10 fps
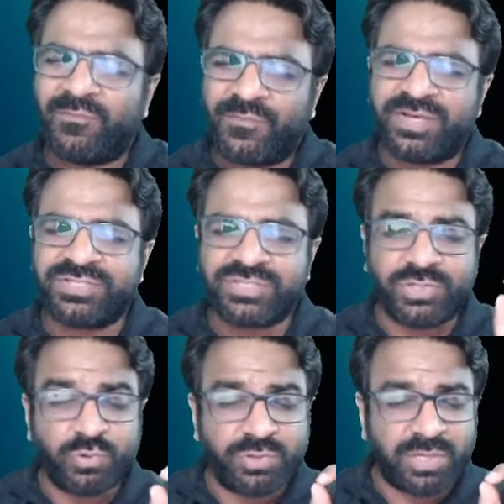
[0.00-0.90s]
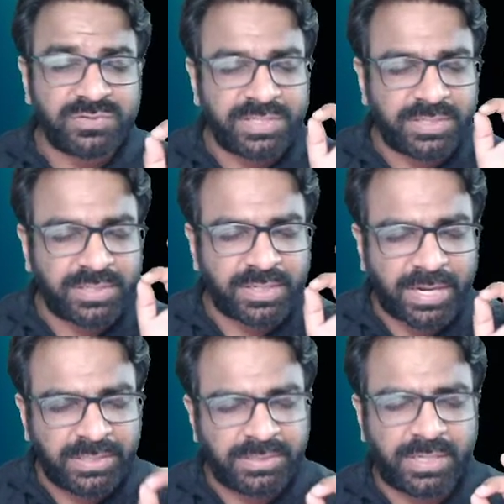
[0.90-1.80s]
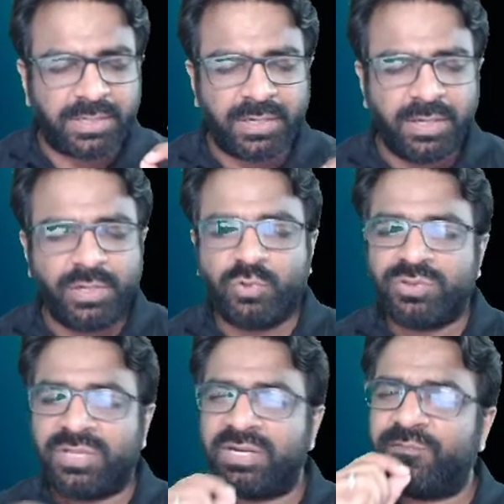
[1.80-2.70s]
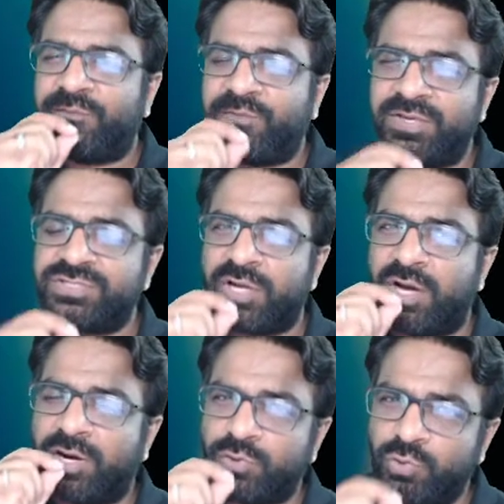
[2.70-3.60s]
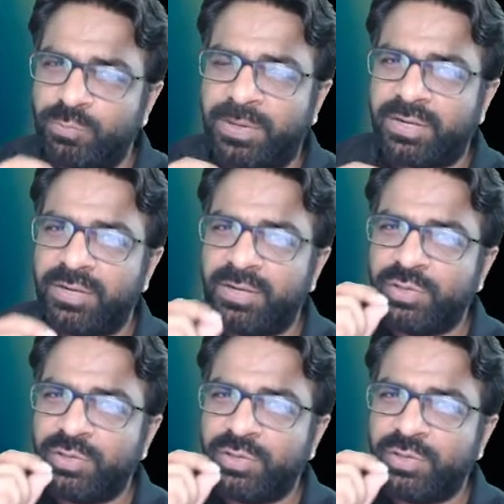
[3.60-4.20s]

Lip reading: 1st 2019 to 31st October